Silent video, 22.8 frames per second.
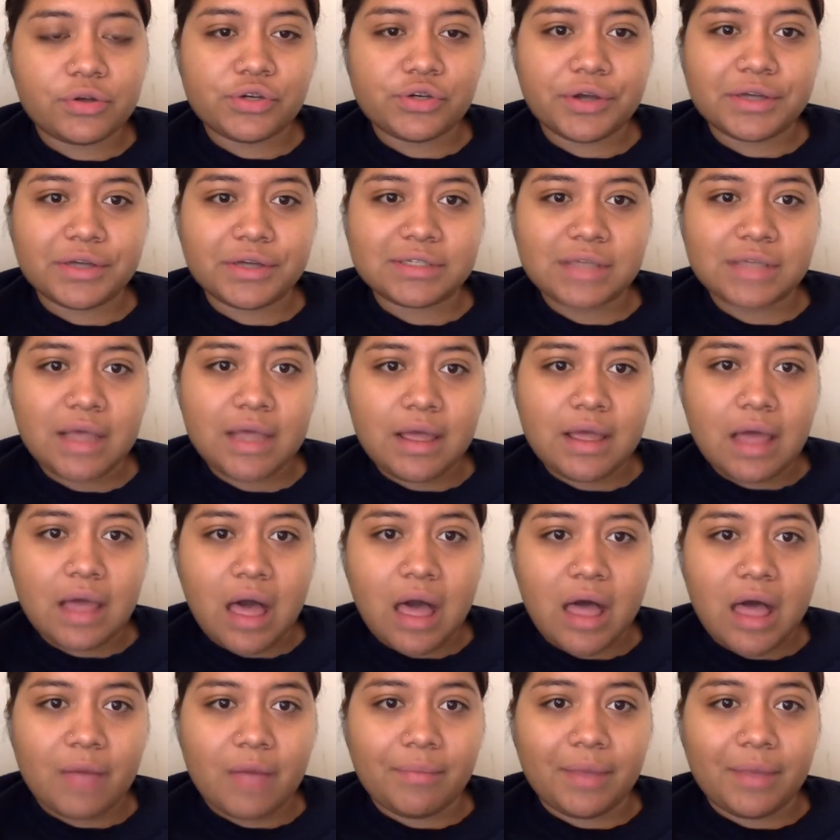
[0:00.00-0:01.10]
drugs
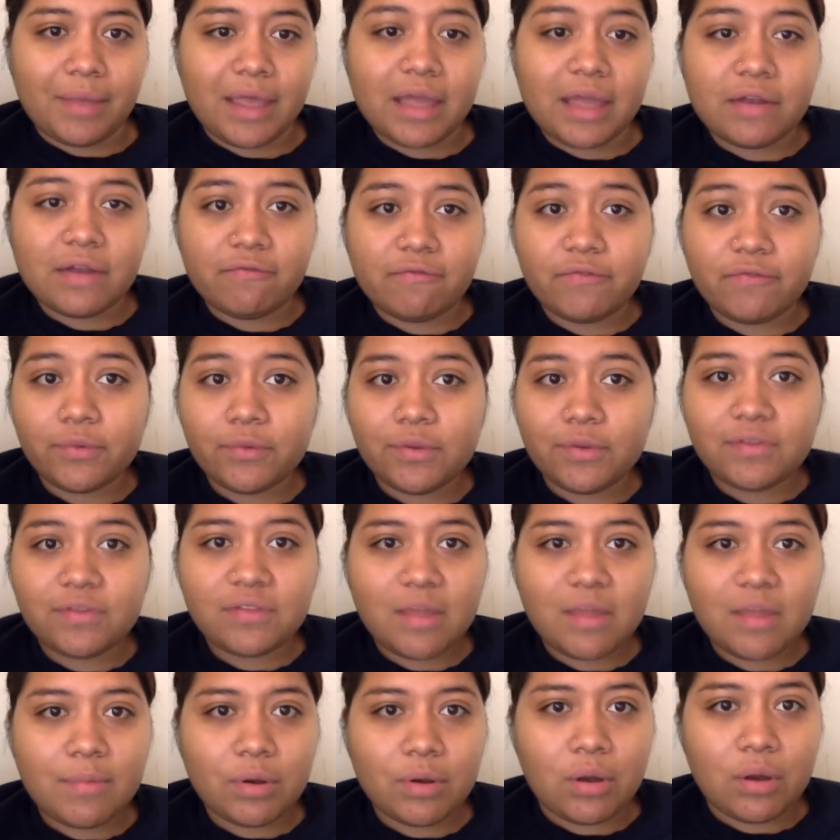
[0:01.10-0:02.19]
um, can influence
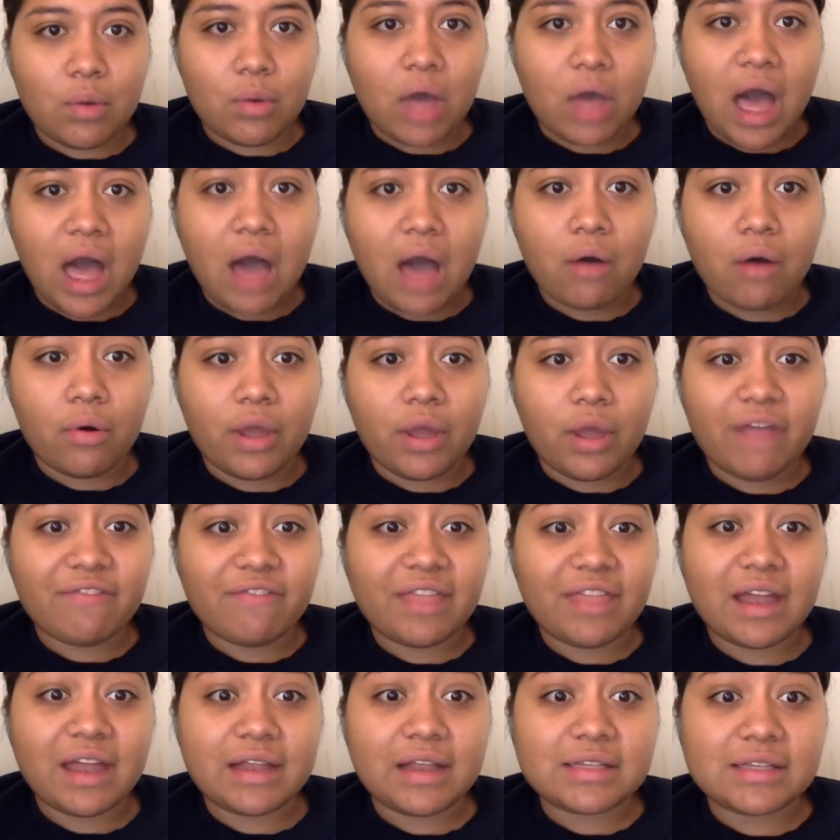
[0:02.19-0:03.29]
them and how if
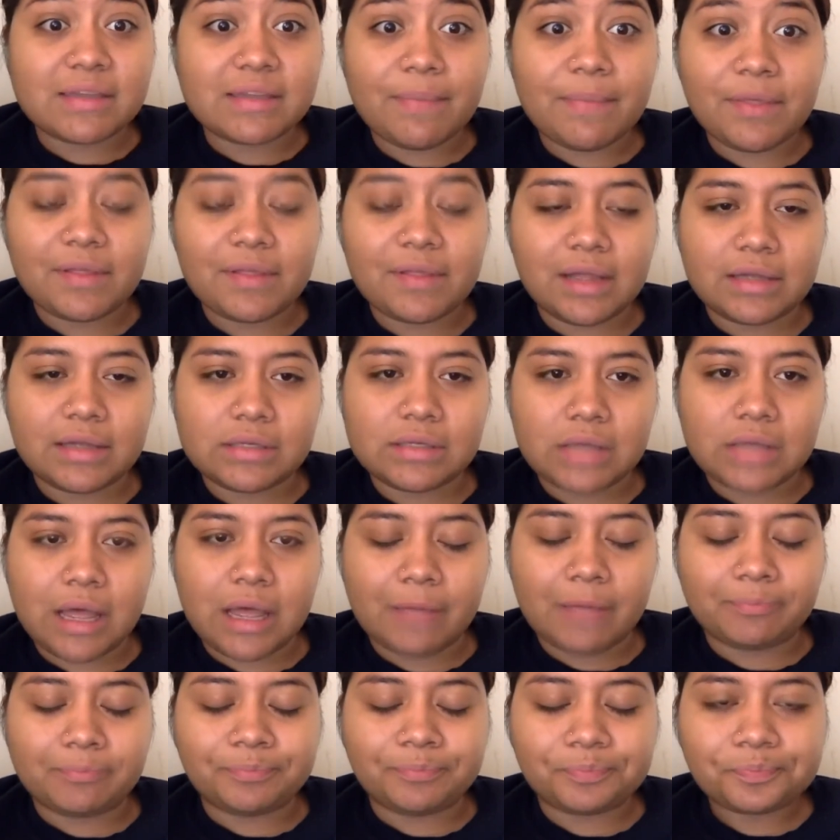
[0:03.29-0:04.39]
that is something that's
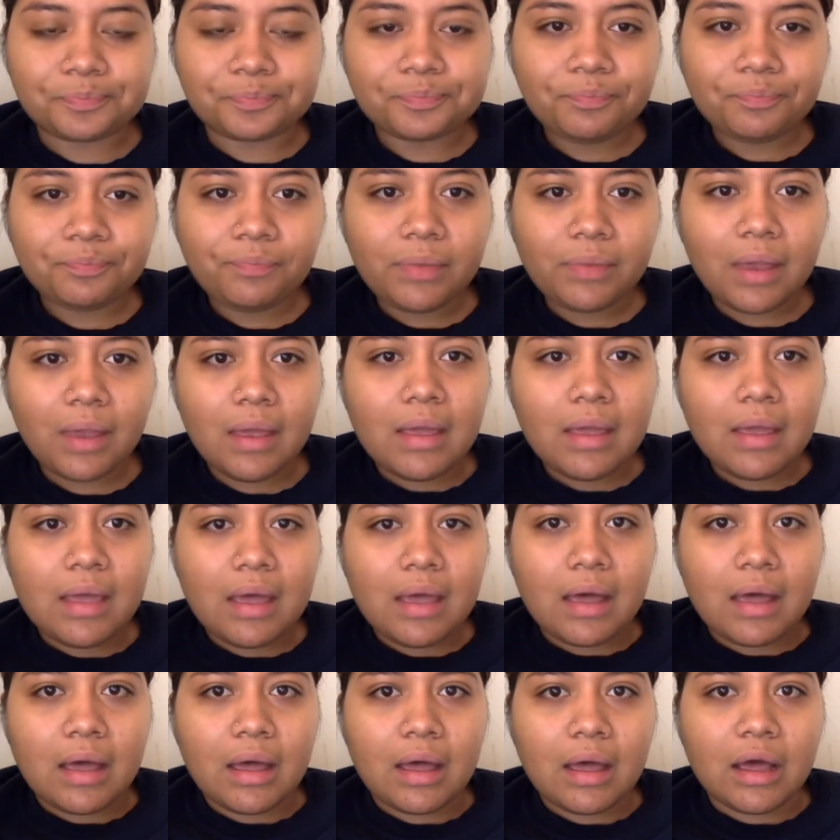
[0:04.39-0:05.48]
um,
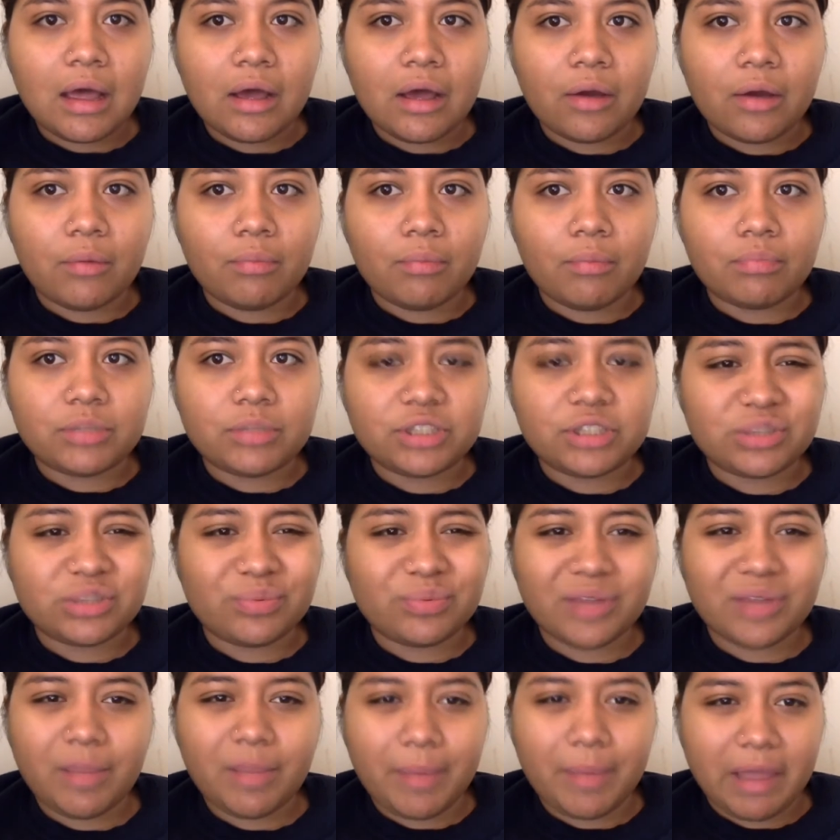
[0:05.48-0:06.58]
uh, just a
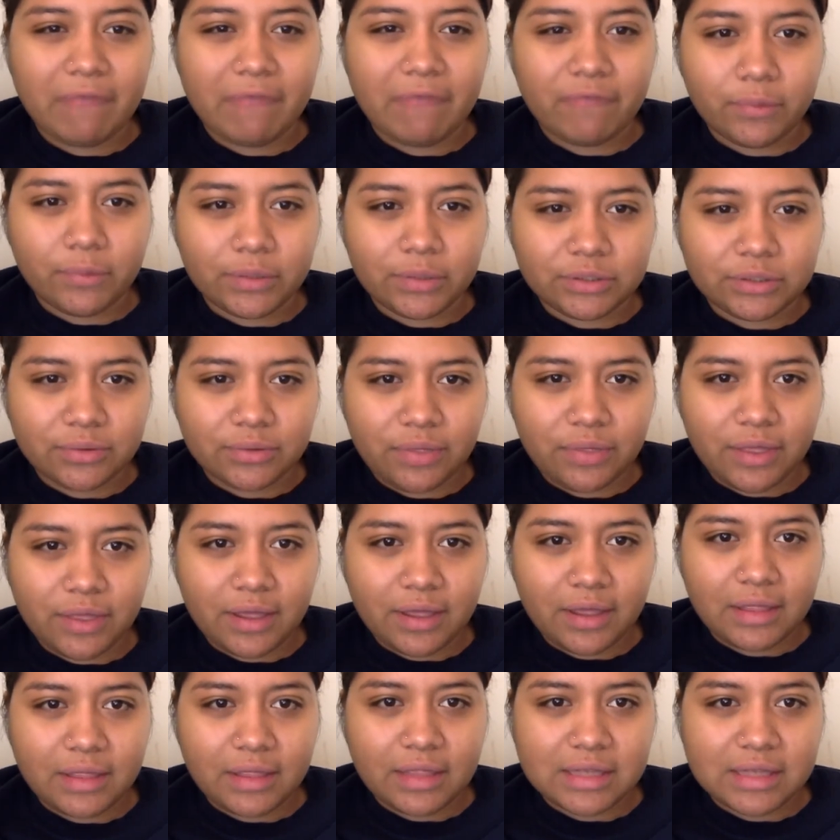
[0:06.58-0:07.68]
really big influential thing
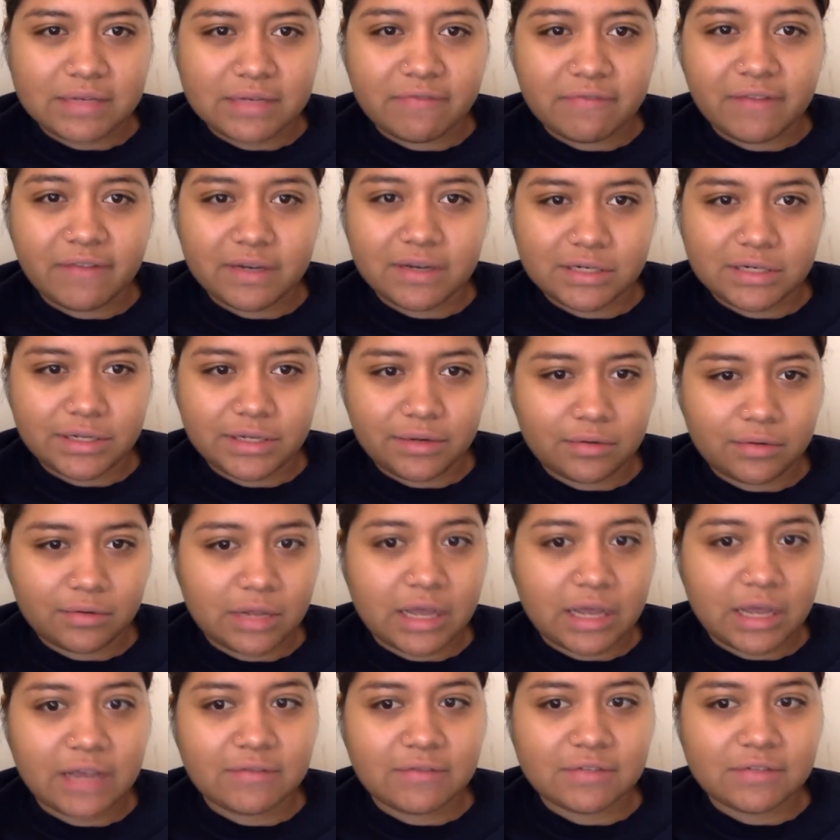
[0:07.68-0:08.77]
and that's affecting their
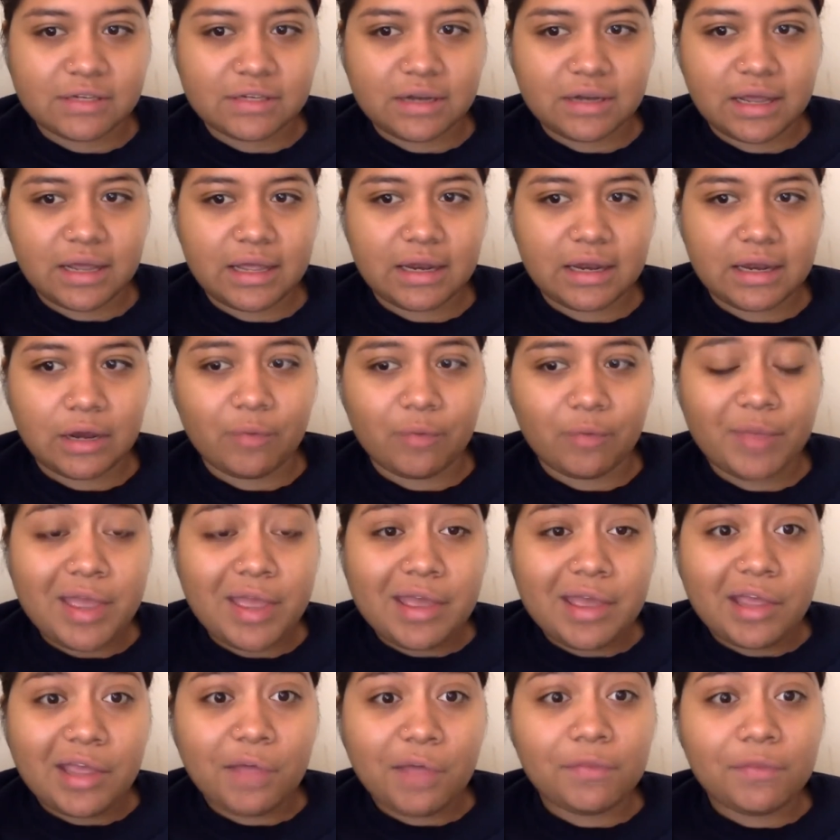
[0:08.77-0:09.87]
lives and i can help
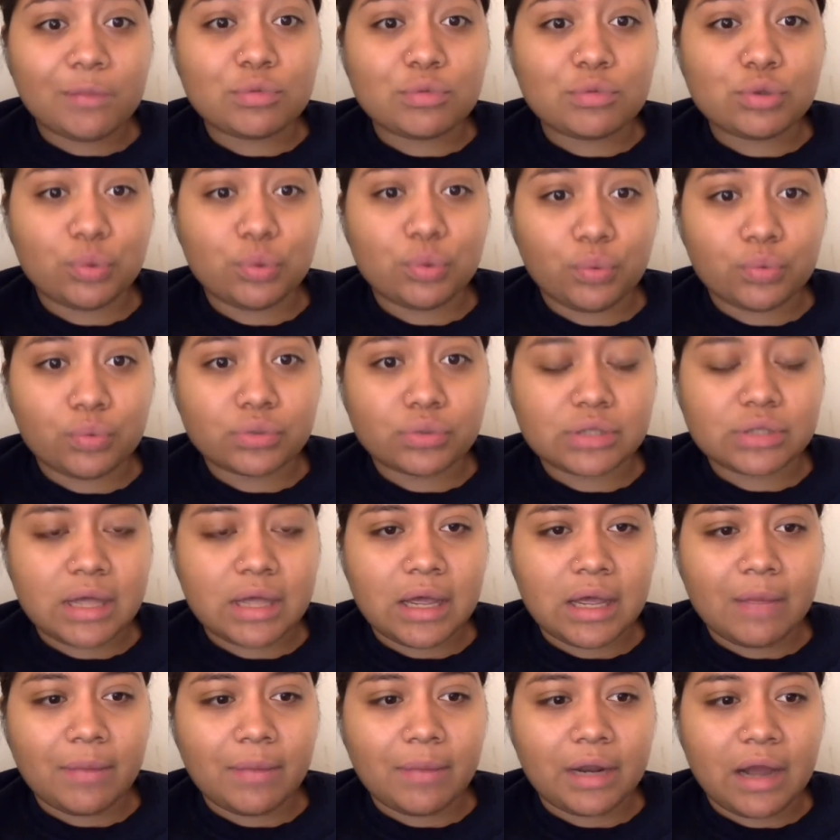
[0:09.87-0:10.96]
give them tools
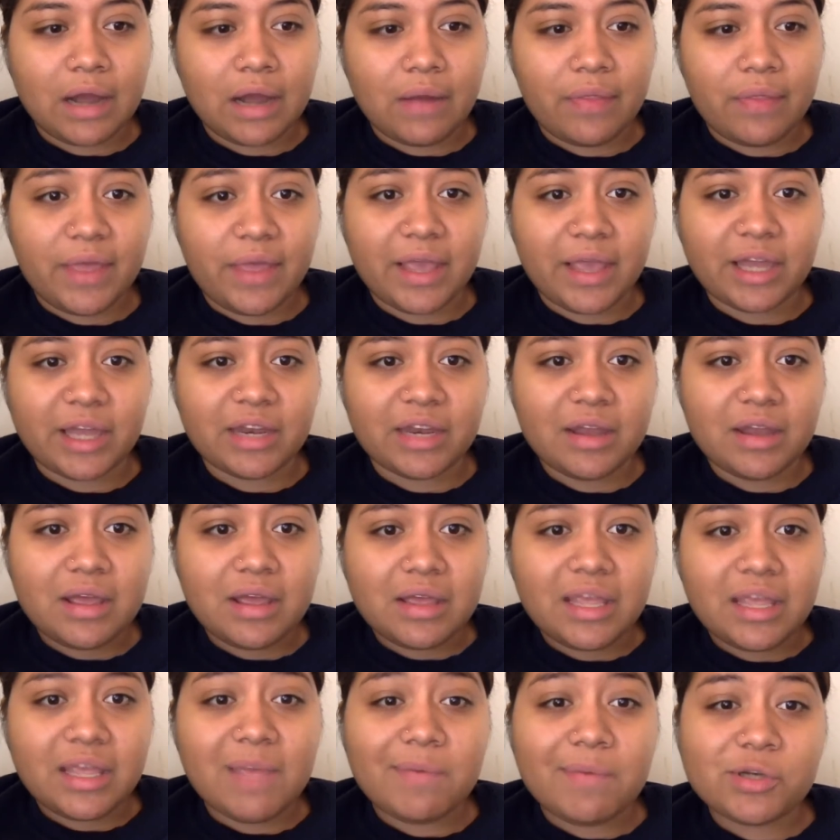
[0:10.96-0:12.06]
um, on how they can
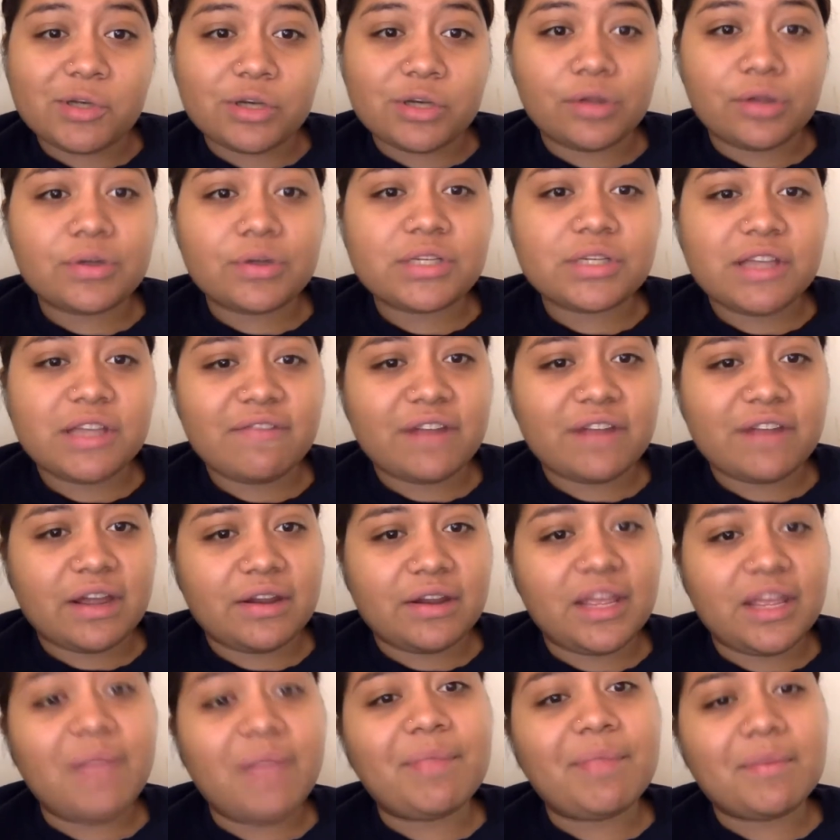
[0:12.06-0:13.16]
keep each other safe and how to
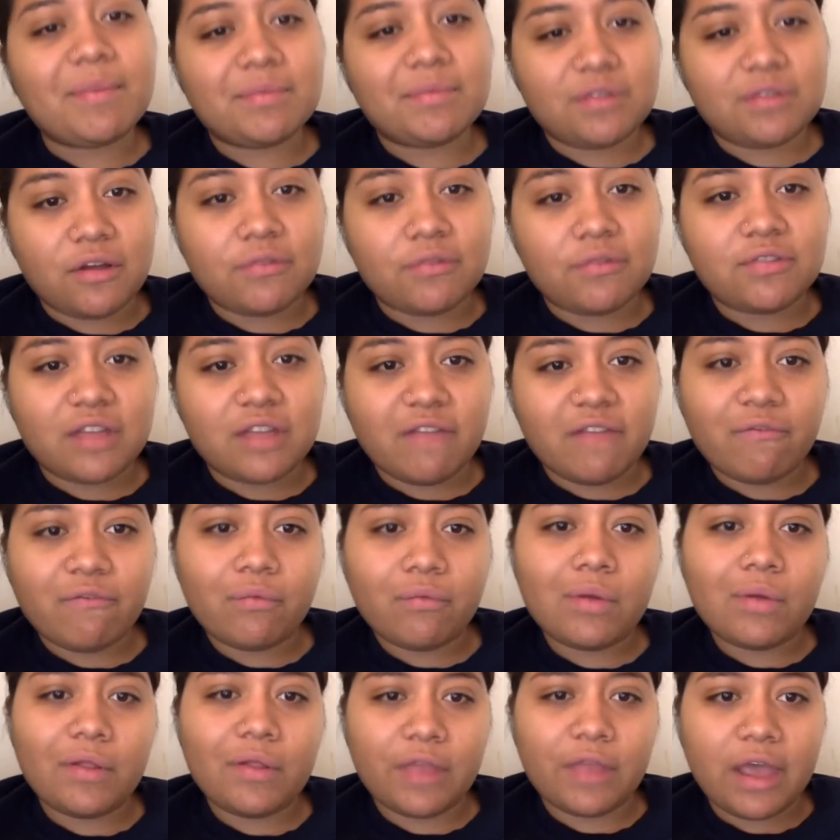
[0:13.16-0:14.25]
keep themselves safe
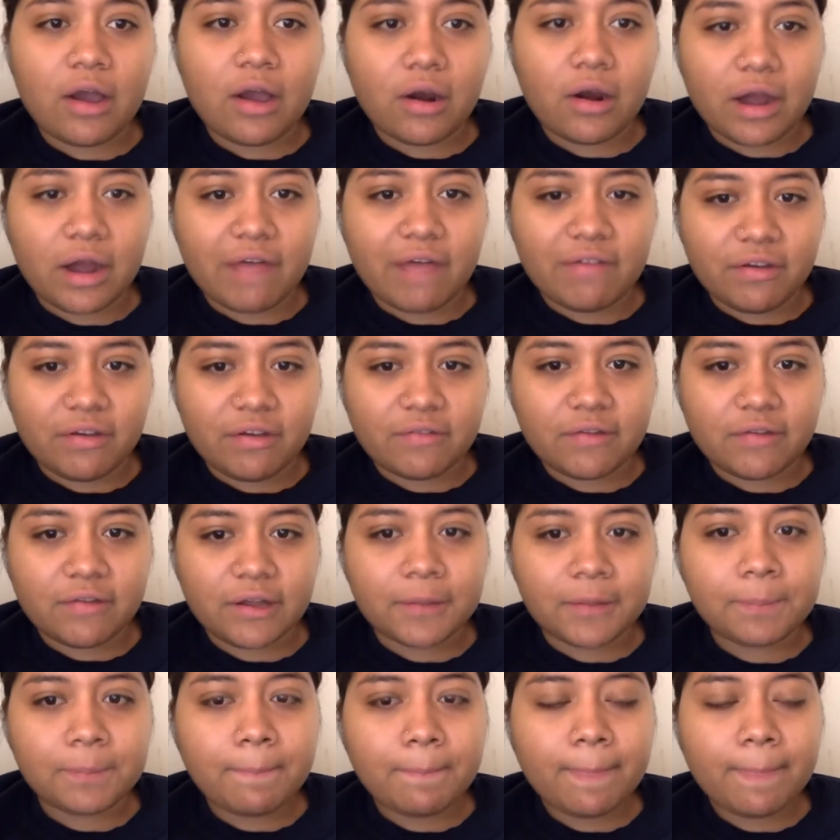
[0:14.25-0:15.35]
while they are having
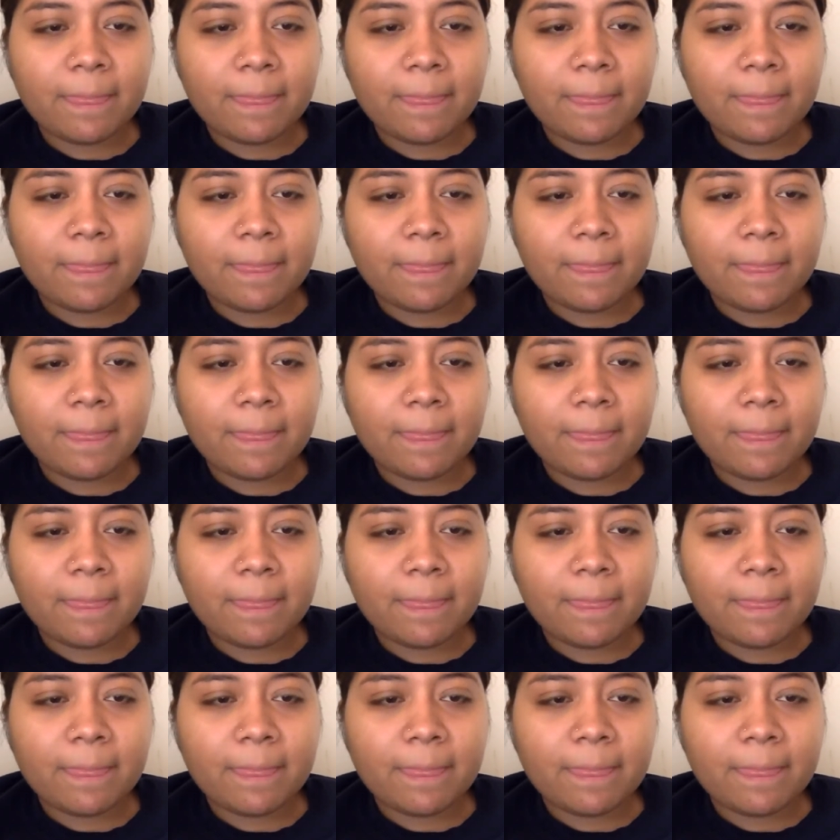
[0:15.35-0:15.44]
fun